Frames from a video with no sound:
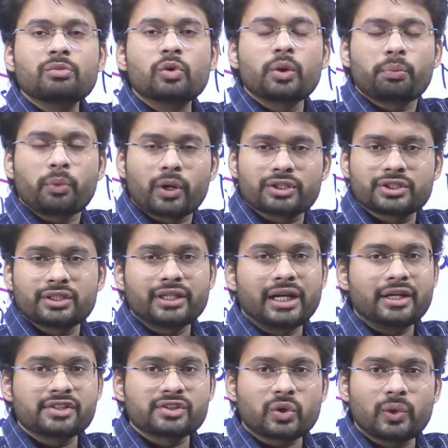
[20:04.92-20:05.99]
mode of production,
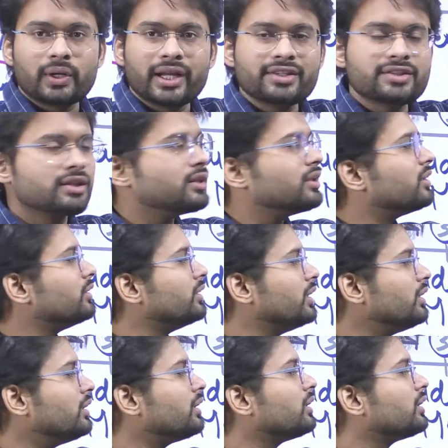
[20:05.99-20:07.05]
that is called as
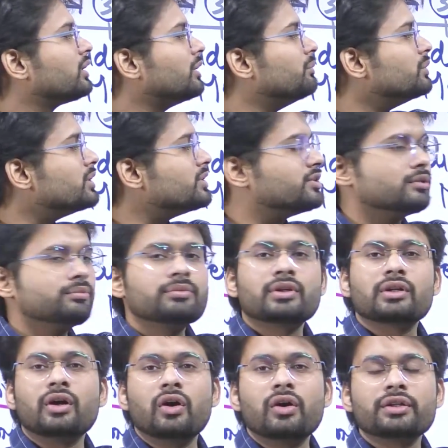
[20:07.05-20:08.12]
the communism
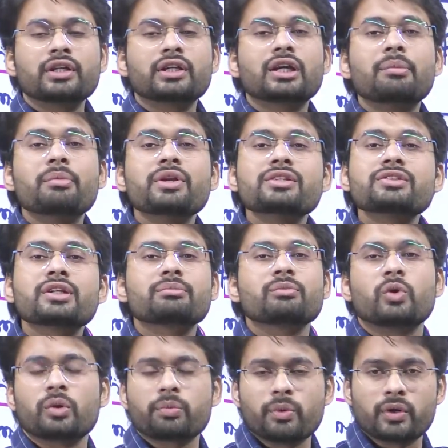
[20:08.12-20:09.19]
or the communistic
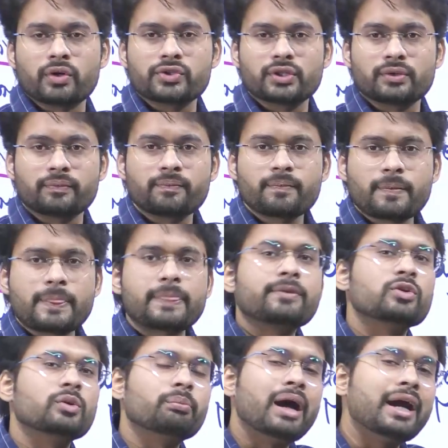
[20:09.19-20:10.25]
mode of production.
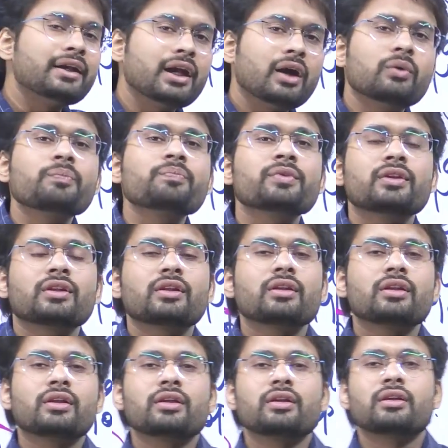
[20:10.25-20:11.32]
So by now,
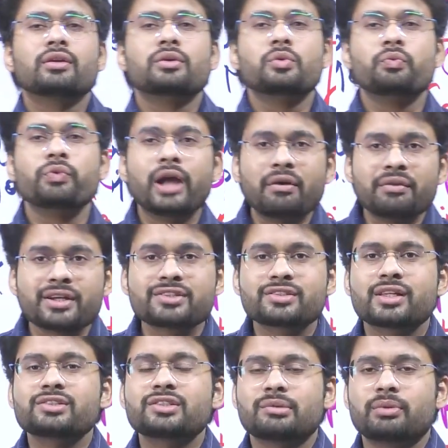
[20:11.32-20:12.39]
we have
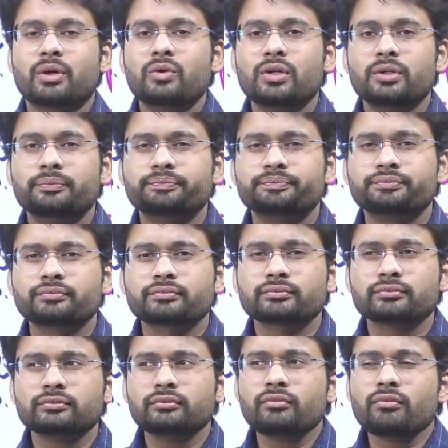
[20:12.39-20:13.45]
discussed about,
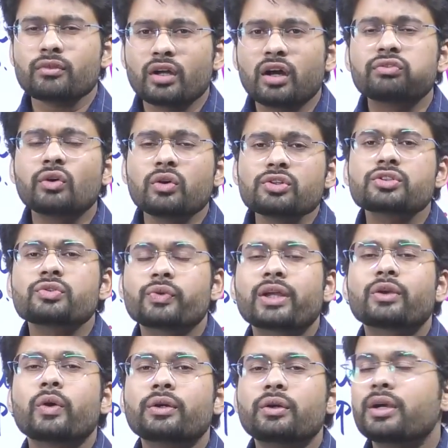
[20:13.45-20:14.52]
of course, we
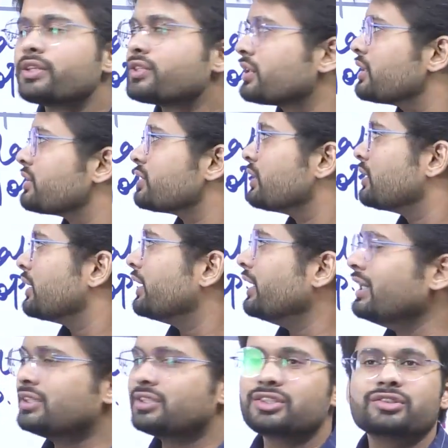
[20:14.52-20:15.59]
are going to discuss
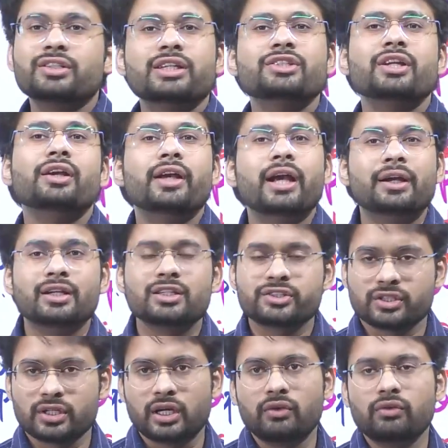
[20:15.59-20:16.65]
each stage in
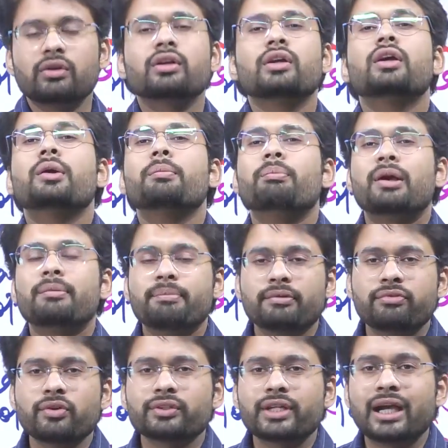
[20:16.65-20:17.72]
details now. But
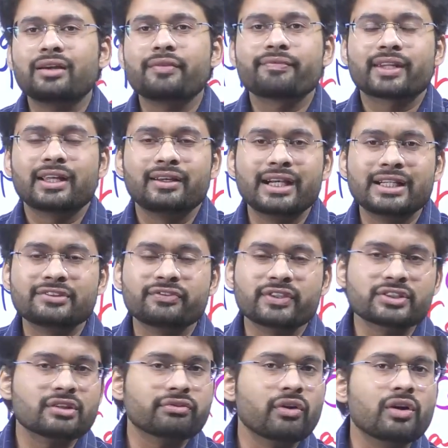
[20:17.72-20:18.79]
before that, let's
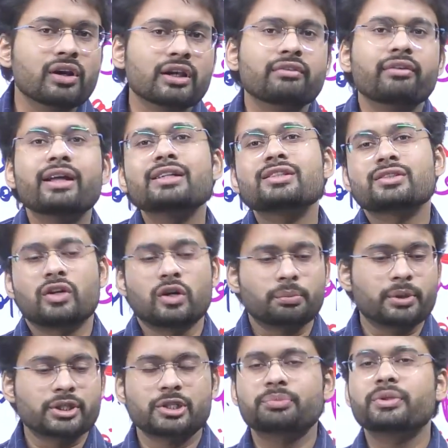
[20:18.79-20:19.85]
first of all revise or
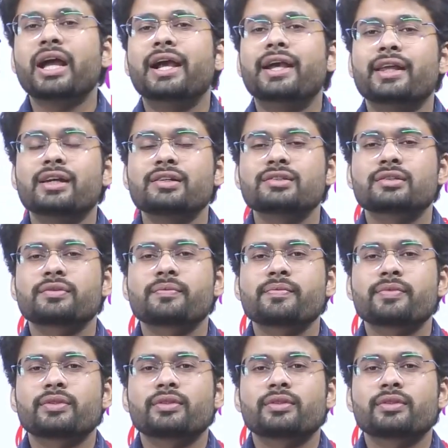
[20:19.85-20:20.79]
brush up the ideas.